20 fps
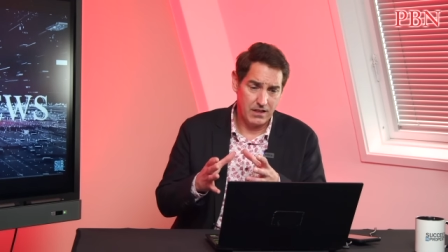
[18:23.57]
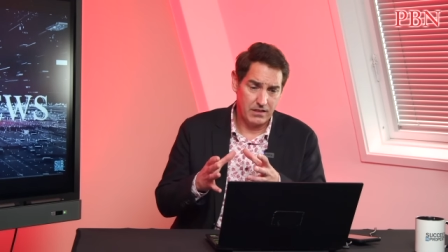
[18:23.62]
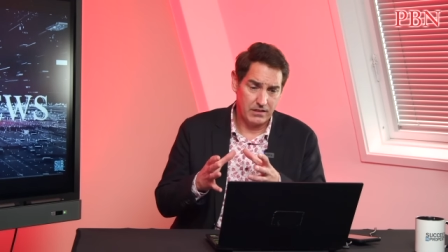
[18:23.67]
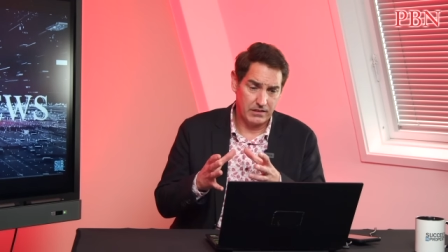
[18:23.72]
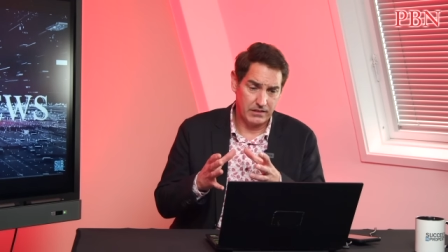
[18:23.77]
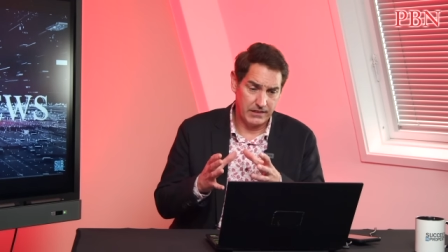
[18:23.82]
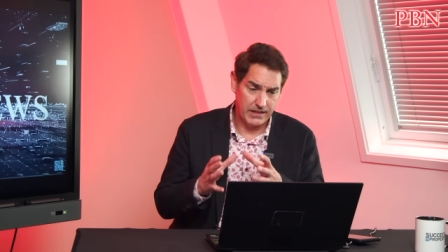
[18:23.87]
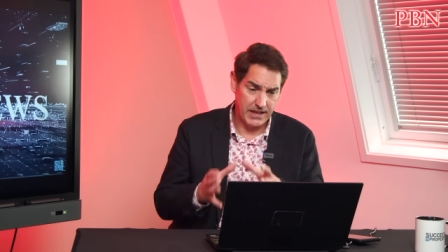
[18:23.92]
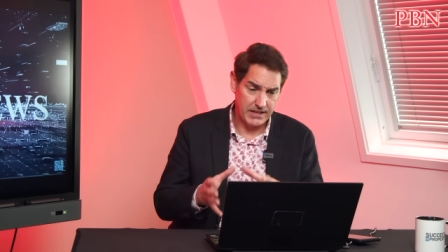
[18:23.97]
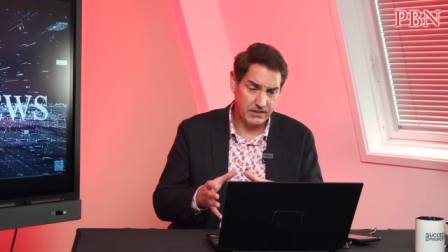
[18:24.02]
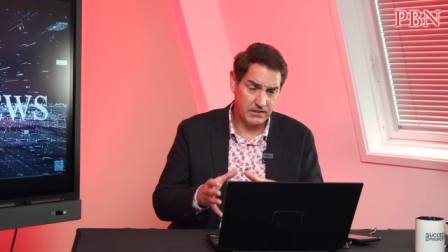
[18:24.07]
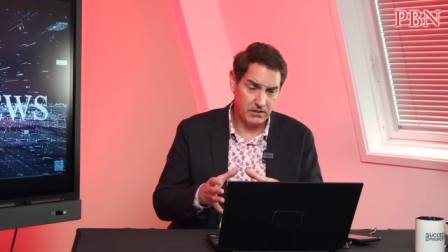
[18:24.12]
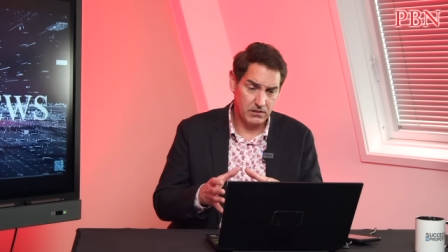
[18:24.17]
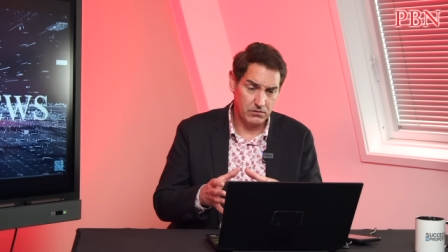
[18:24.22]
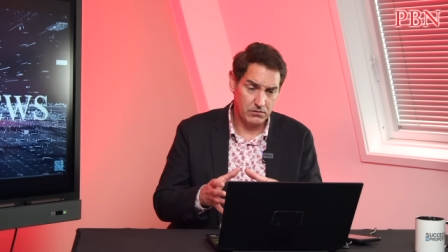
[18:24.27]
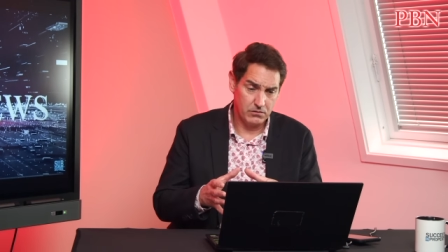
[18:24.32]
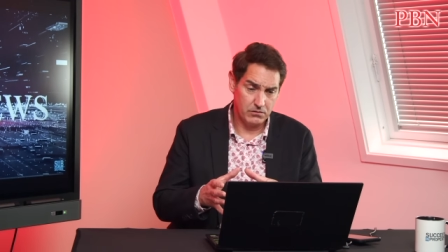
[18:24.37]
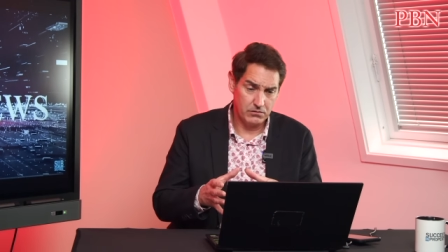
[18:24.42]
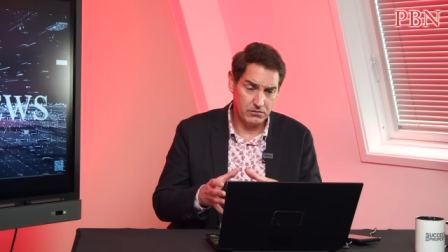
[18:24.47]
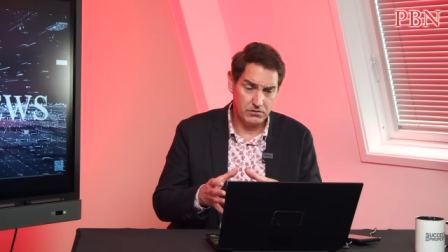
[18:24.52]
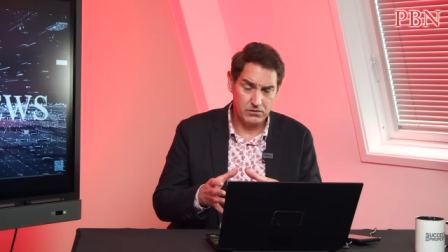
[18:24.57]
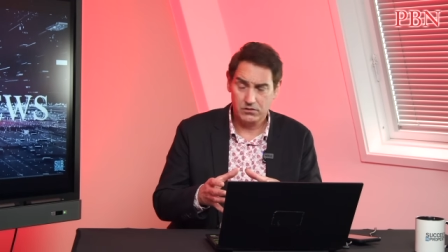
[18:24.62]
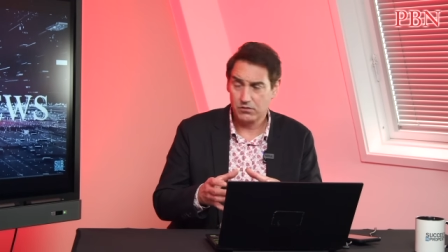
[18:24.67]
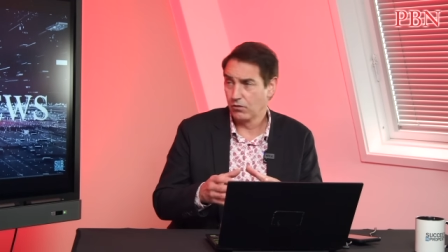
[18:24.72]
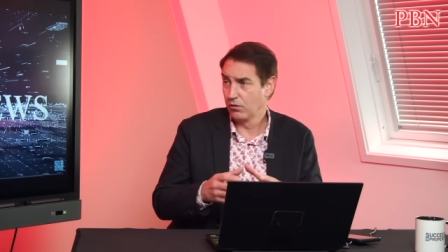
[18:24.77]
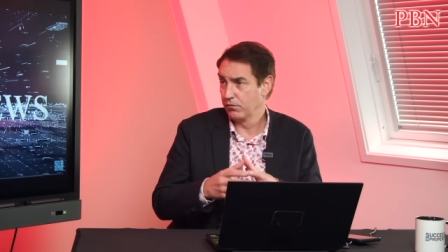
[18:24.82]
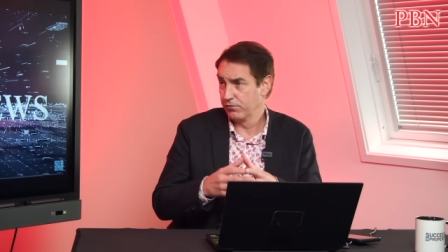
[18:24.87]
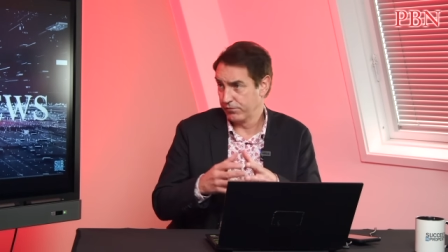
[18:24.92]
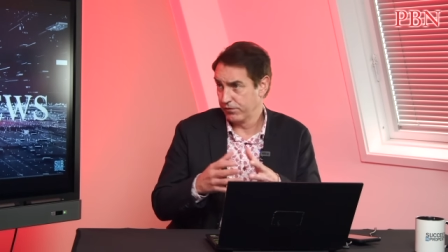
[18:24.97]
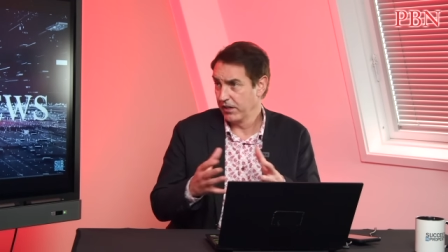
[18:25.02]
landlords
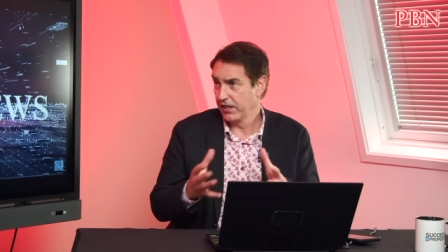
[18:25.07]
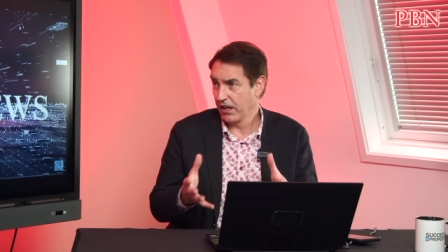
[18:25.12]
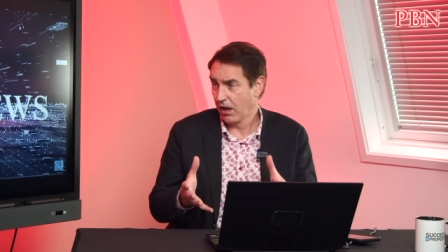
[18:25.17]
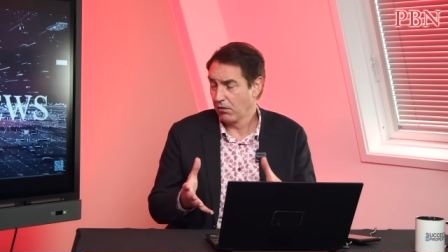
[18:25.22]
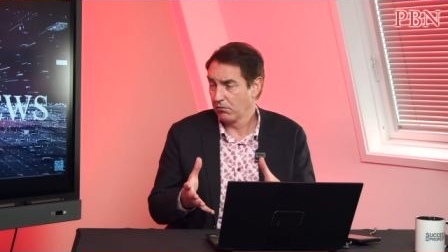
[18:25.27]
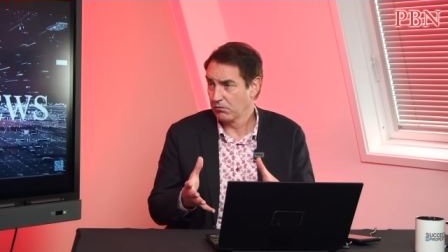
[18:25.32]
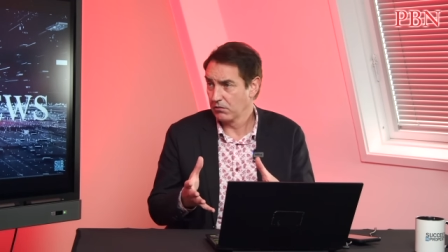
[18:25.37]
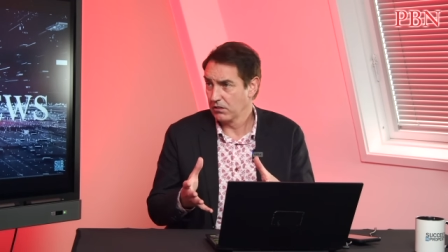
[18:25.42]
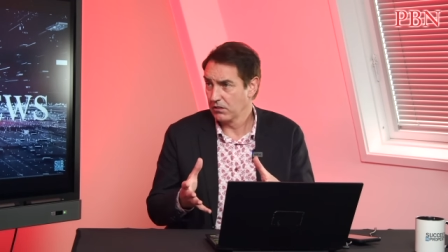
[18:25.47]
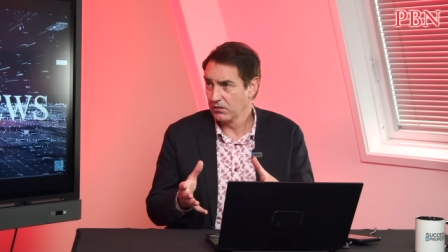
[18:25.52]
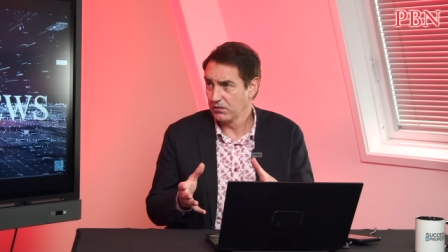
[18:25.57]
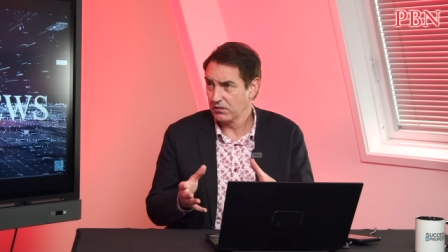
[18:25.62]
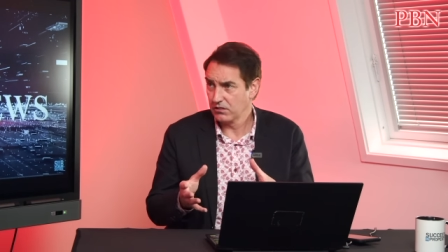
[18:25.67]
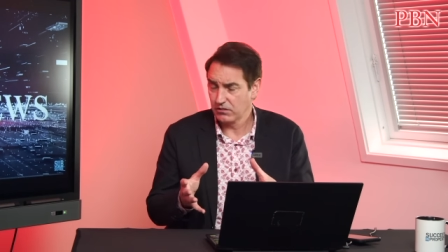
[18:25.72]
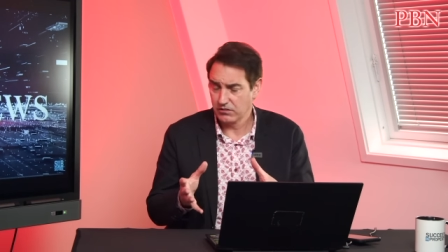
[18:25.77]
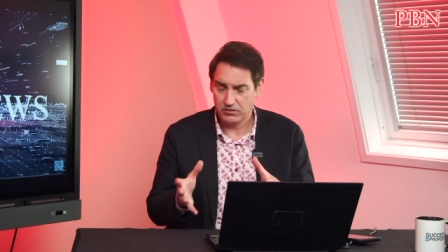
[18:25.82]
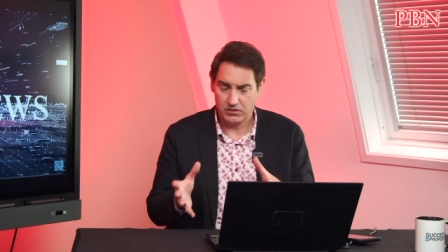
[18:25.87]
or freeholders,